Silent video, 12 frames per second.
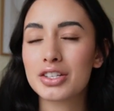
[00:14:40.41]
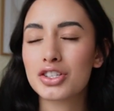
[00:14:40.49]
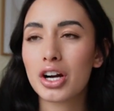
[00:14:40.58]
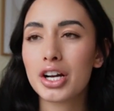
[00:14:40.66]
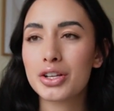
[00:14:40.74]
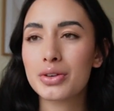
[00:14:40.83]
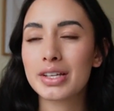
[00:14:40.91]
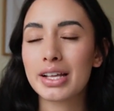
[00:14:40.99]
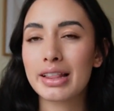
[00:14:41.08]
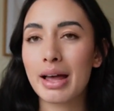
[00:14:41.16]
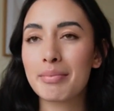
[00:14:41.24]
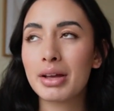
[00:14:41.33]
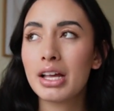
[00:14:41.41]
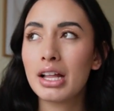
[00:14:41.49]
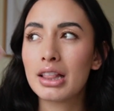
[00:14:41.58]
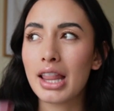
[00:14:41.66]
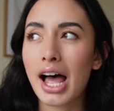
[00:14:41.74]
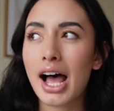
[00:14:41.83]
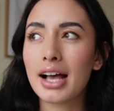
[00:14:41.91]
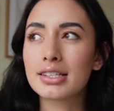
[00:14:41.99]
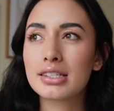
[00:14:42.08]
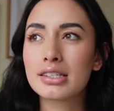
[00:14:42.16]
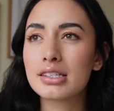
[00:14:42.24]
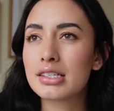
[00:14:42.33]
I started using them
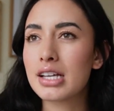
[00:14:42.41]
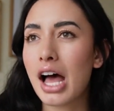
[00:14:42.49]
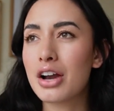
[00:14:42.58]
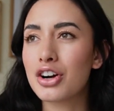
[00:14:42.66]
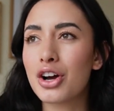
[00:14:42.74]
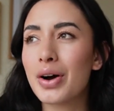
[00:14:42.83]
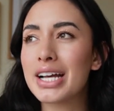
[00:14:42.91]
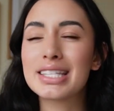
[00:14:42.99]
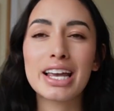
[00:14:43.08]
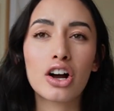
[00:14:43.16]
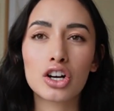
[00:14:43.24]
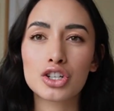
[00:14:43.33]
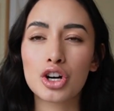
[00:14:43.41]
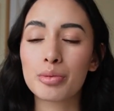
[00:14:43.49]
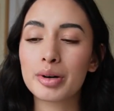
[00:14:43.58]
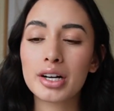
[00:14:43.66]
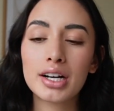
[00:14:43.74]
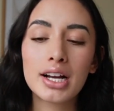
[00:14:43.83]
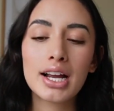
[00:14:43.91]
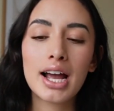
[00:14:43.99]
last, I don't know, I'd say October.